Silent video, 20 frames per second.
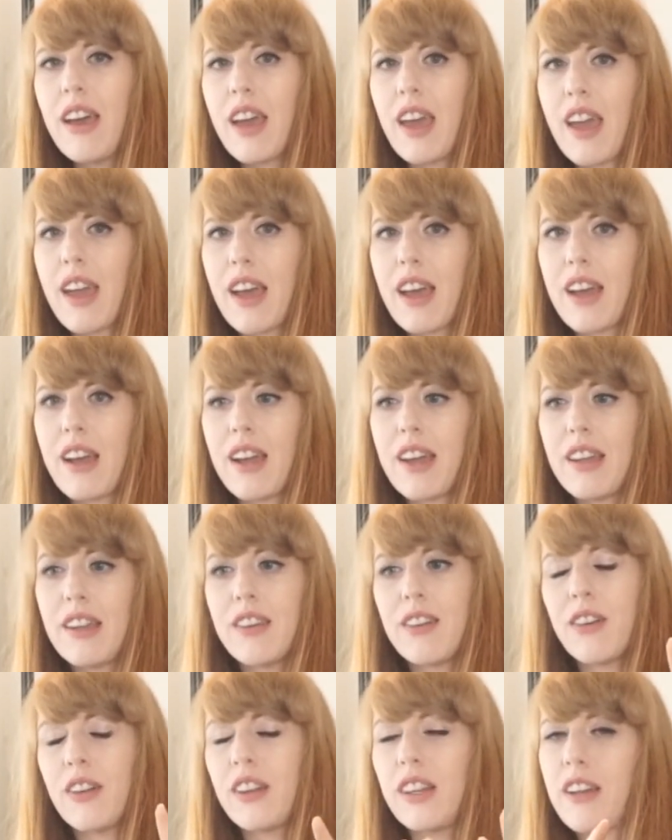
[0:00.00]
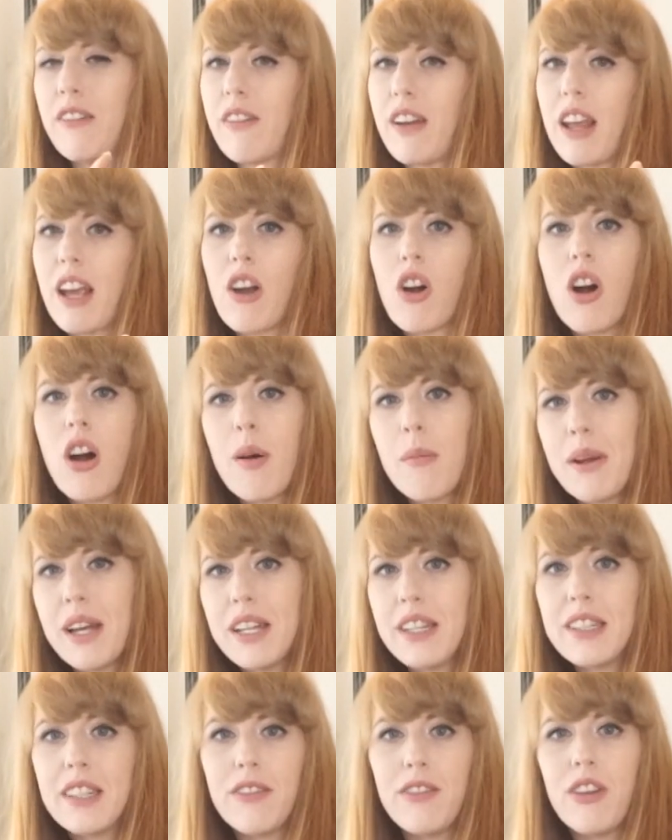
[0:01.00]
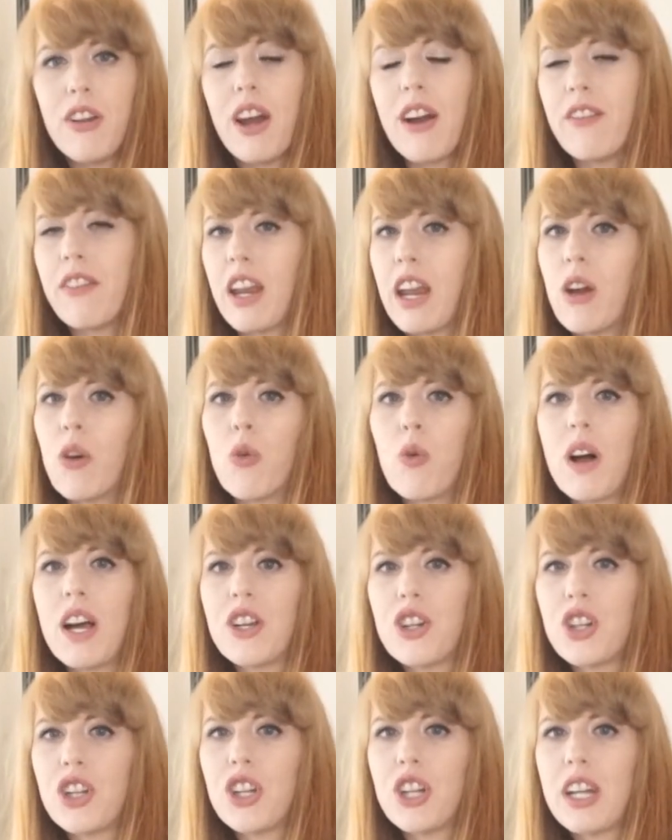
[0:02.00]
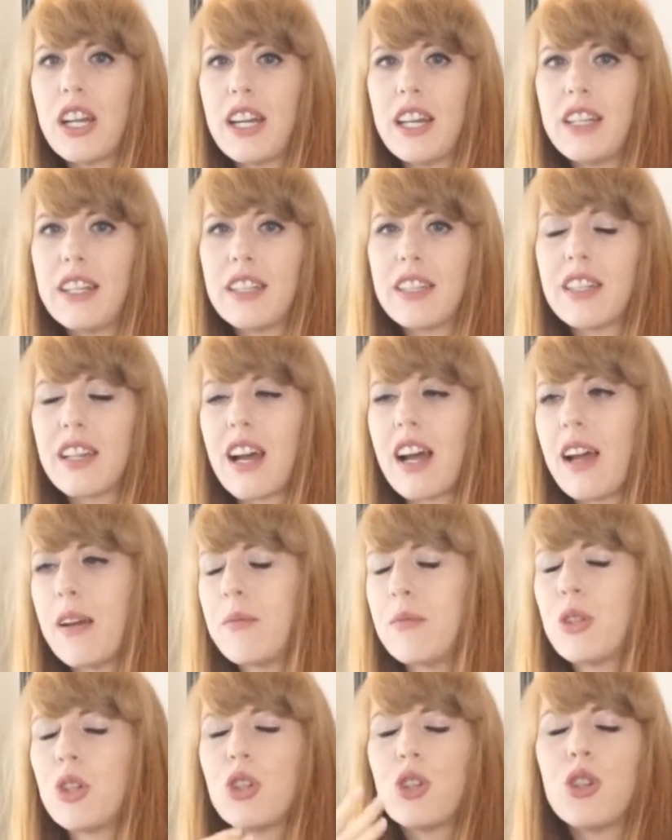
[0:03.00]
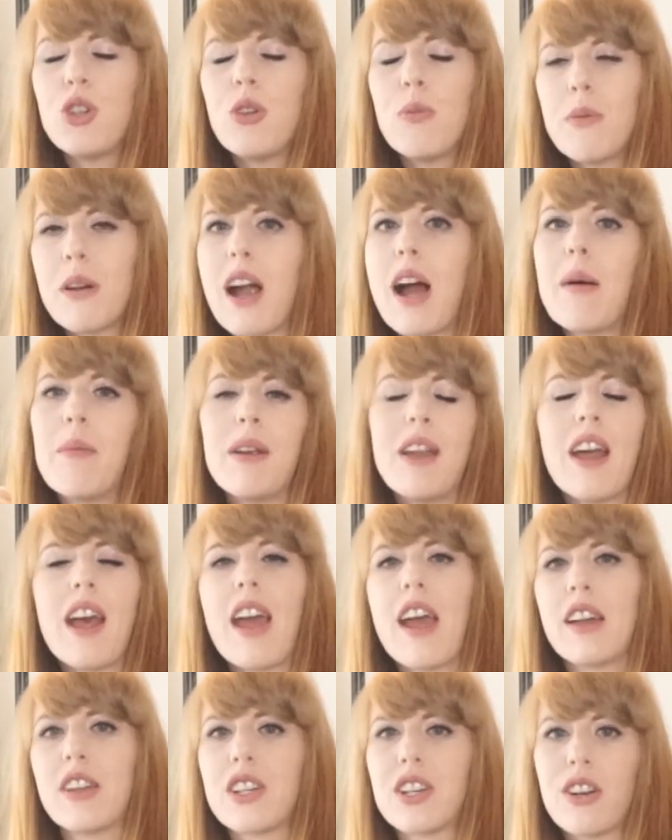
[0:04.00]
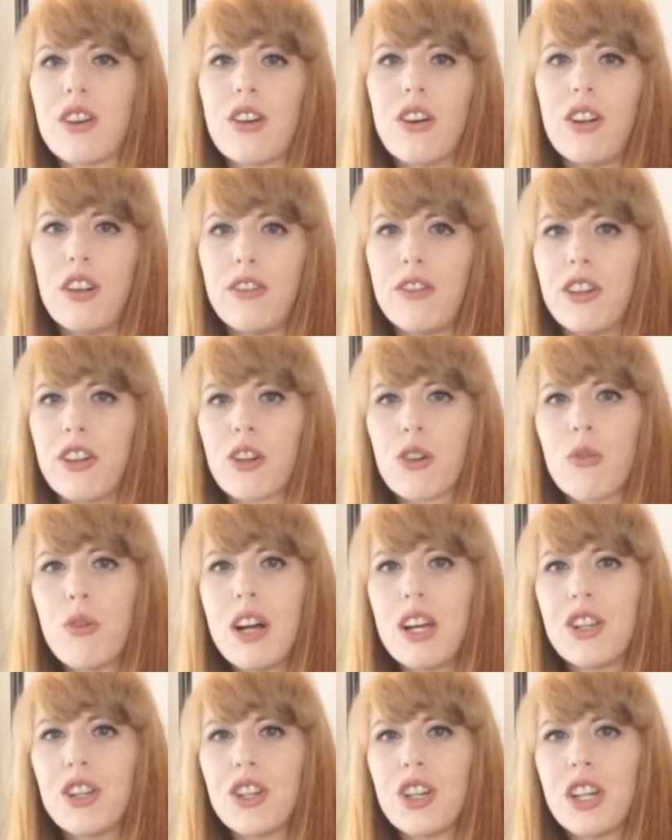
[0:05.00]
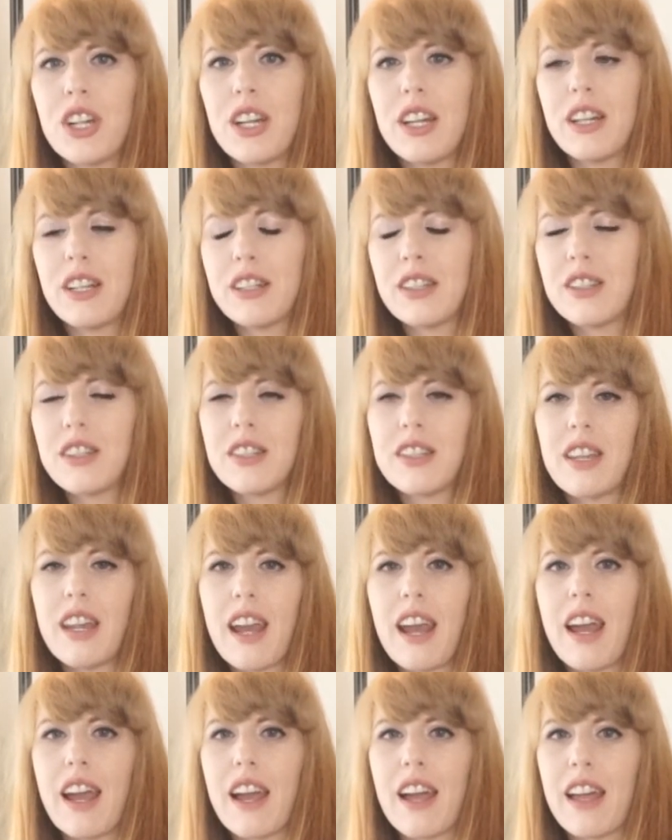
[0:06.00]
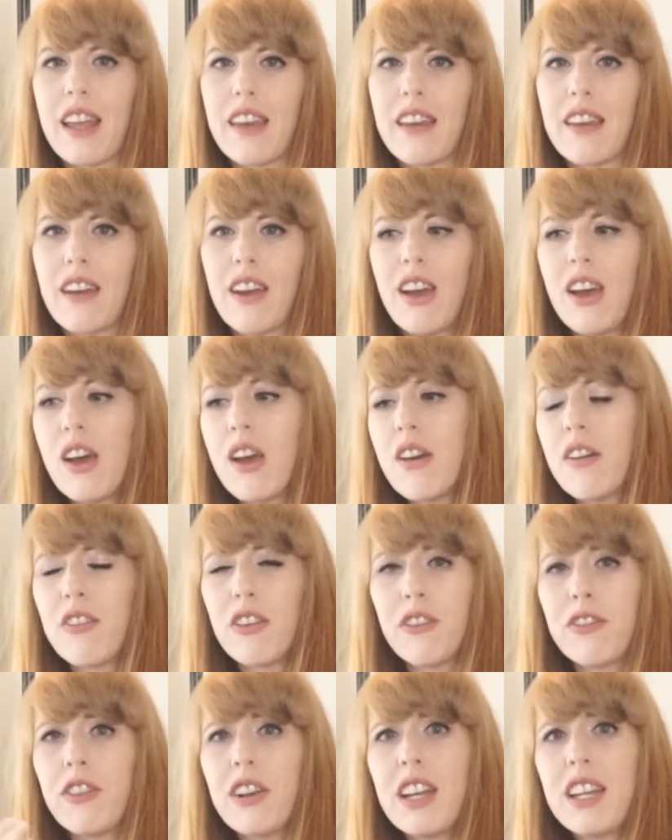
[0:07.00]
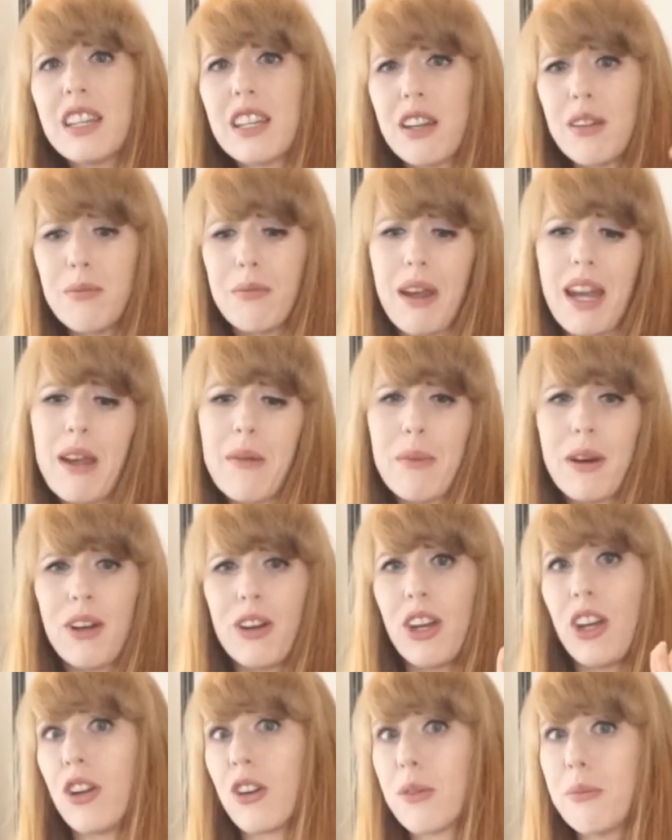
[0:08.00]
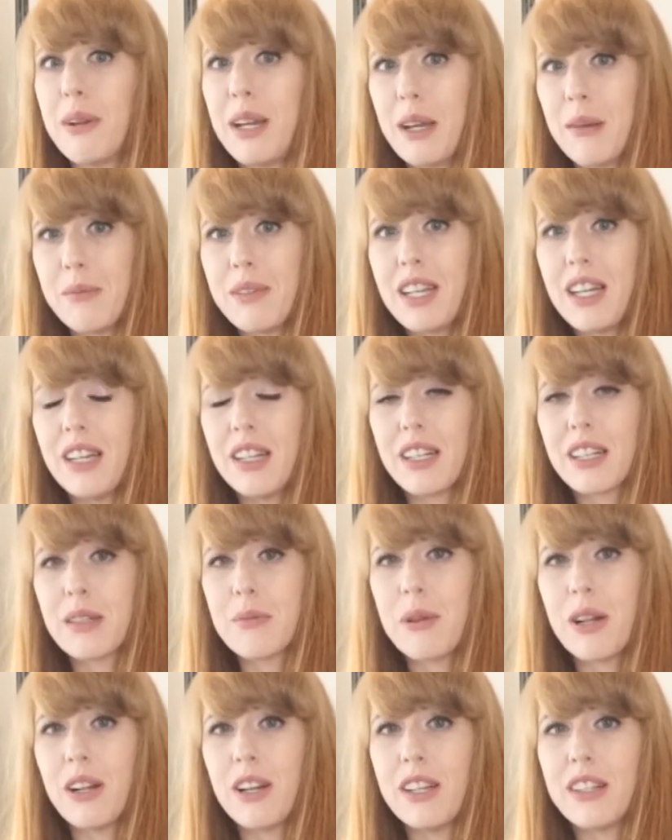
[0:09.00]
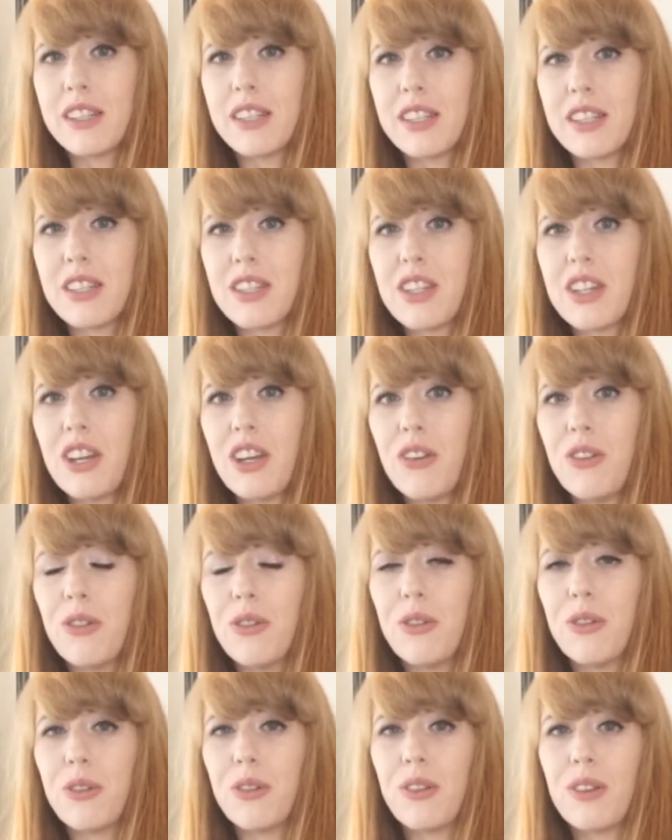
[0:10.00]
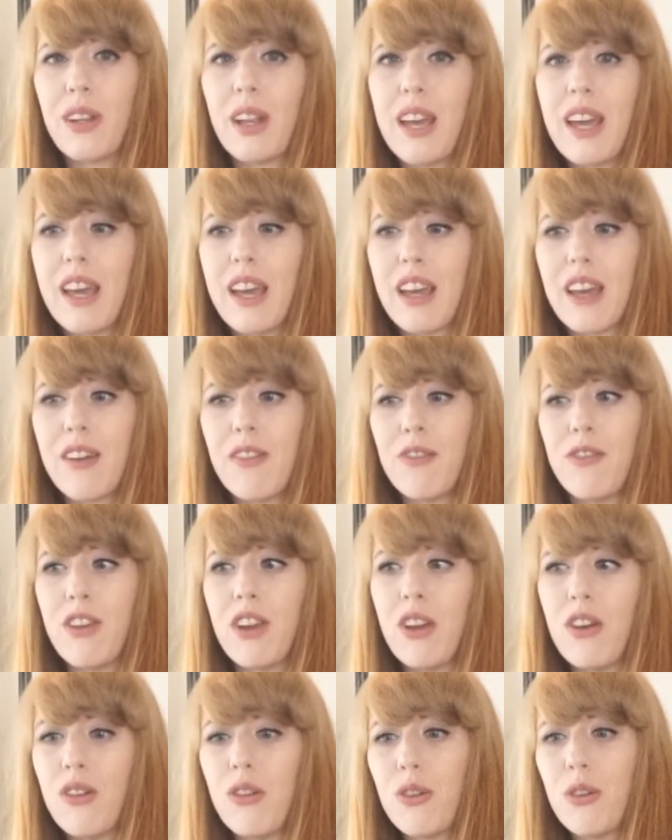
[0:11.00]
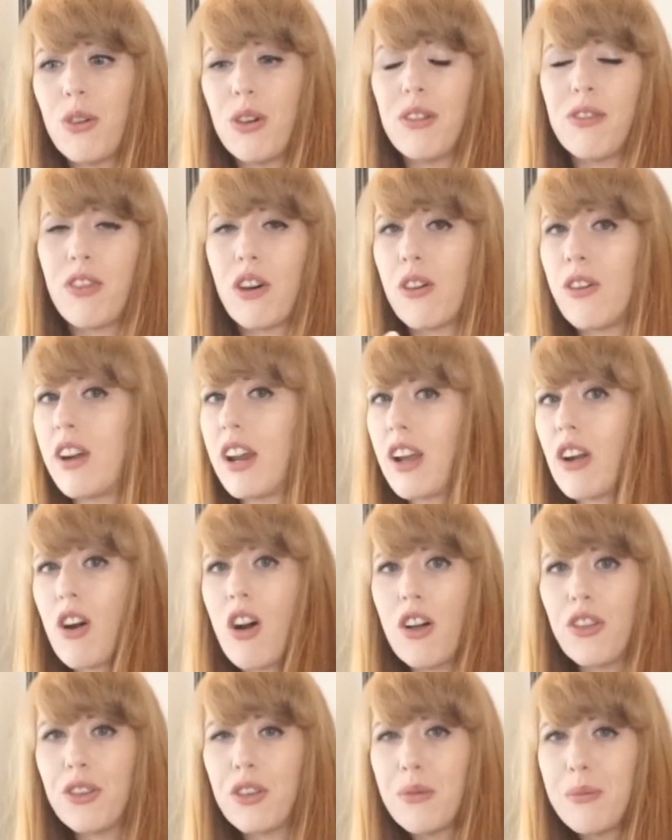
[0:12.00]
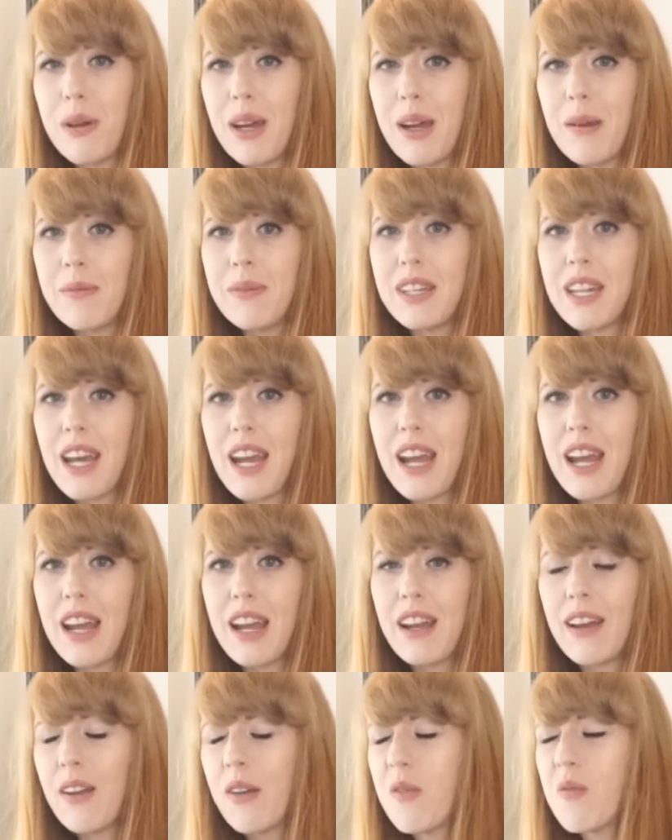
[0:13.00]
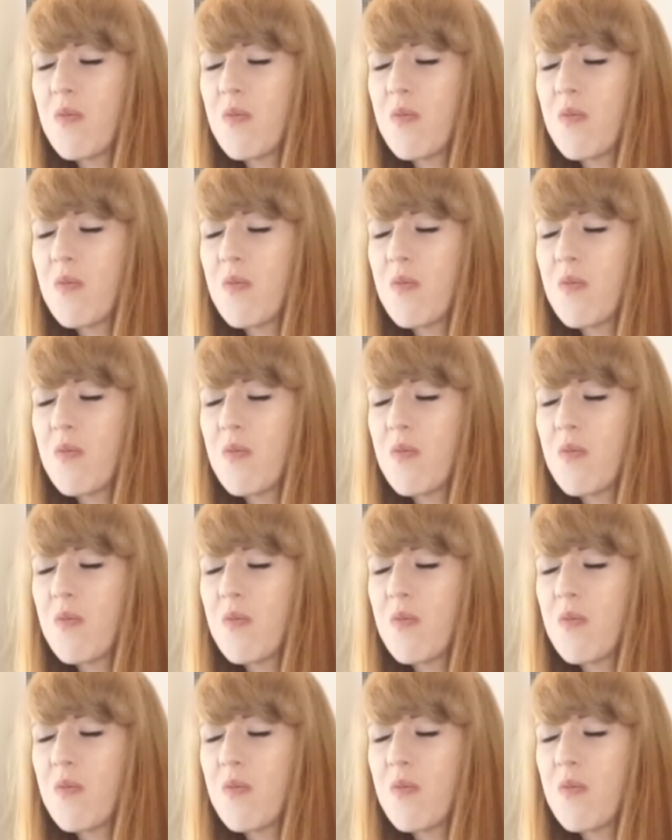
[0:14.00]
and leave any comments if you have any questions. I'm super happy to answer all of your questions, and feel free to tell me about your BMT experiences too. Like, if you have already gone through BMT,